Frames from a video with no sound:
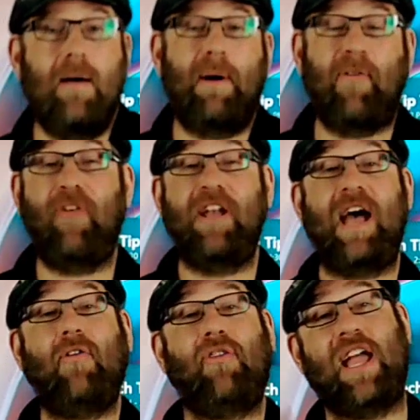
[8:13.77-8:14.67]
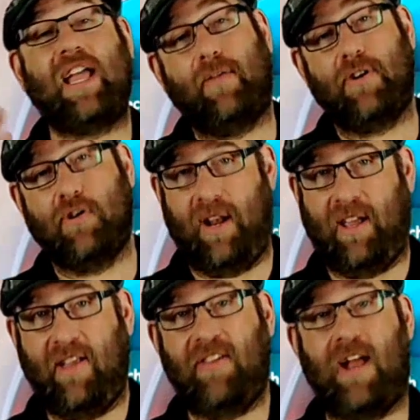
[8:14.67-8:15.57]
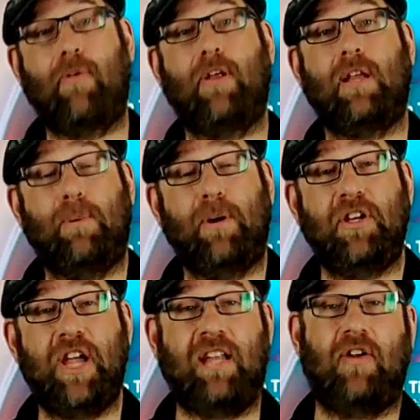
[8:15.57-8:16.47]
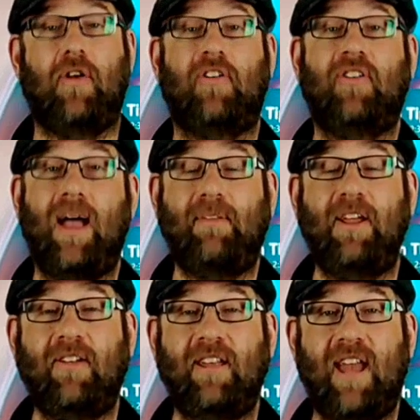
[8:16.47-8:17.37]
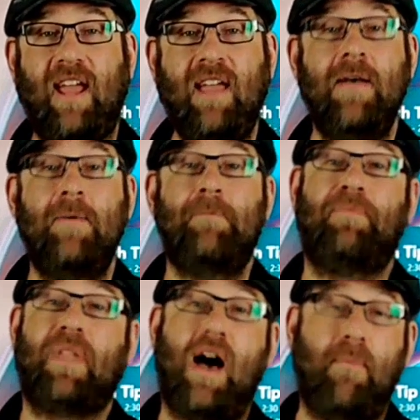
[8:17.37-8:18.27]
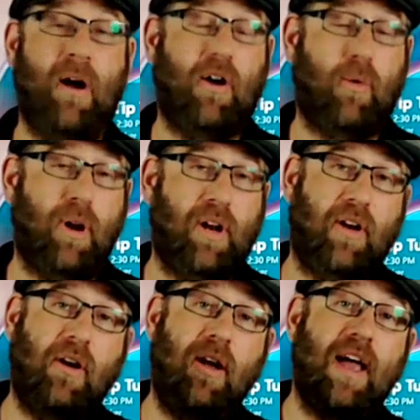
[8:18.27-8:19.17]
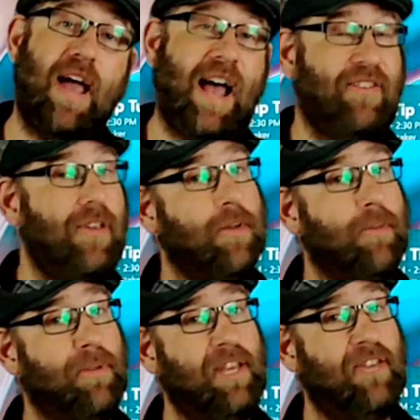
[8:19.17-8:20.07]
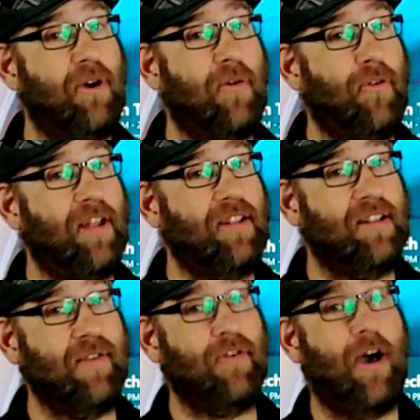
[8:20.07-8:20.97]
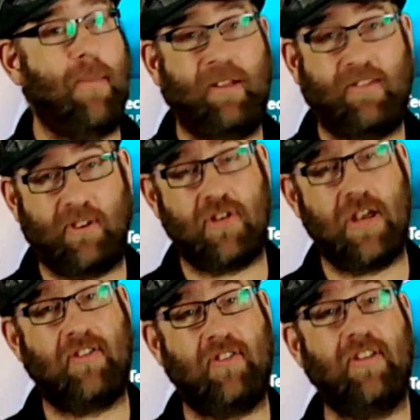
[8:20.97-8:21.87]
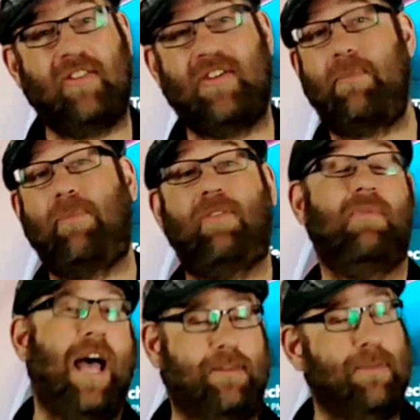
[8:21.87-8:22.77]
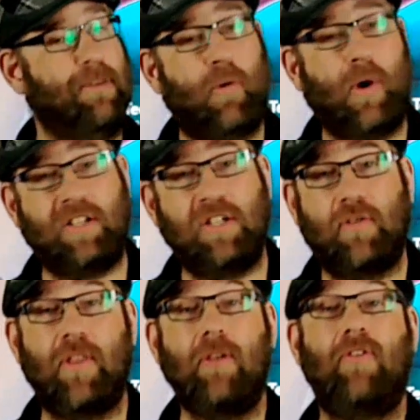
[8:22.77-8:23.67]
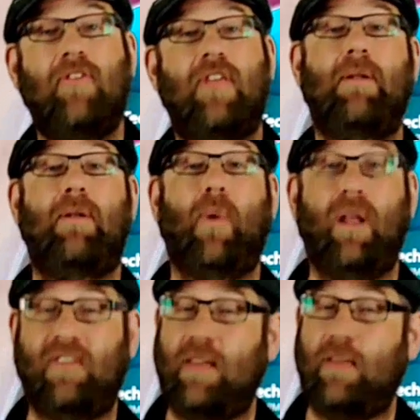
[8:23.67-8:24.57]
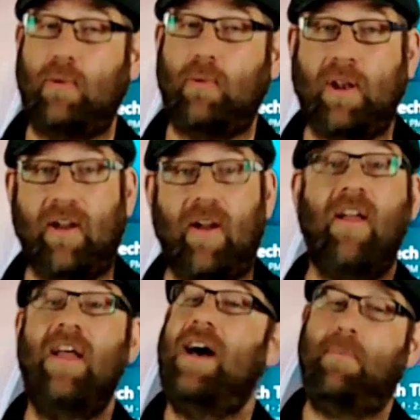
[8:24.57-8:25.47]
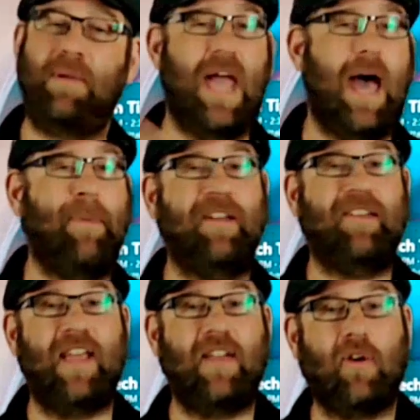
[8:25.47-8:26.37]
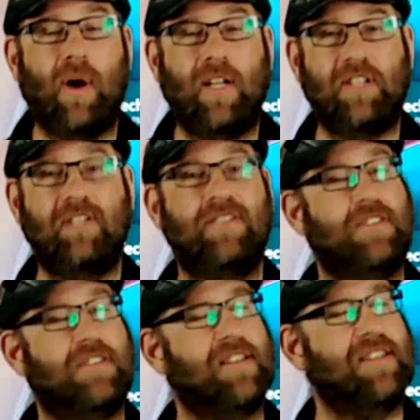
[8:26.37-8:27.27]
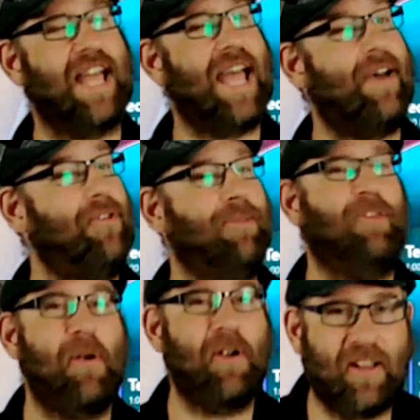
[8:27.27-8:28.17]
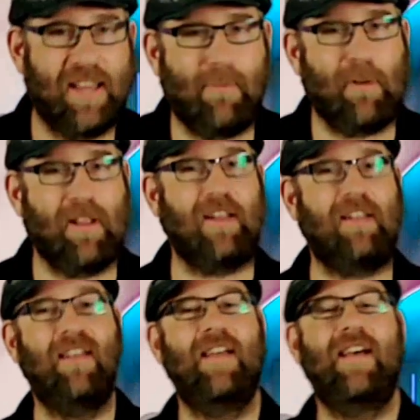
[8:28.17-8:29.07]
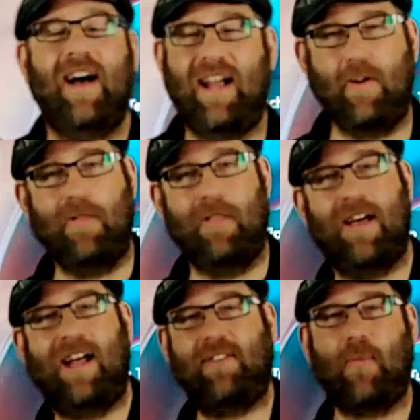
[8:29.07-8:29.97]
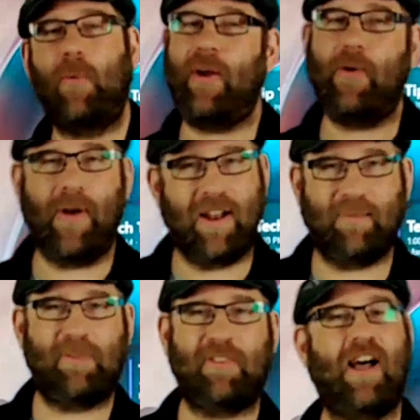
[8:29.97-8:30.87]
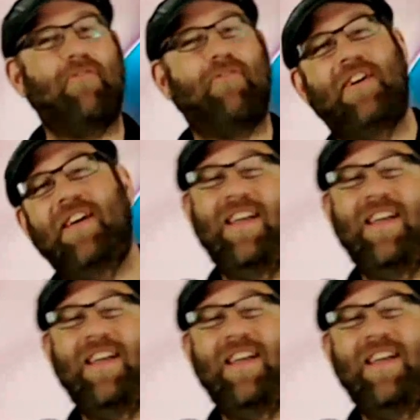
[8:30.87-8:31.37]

But for now, thank you for joining us. I really appreciate your time here today. I'm Mark Whittaker. Ask you to please don't forget to leave comments, suggestions, tips. Ask me some questions for the new segment Wednesdays with Whittaker. Be happy to take your questions. Doesn't have to be Smart Collab related. I know lots of weird random stuff.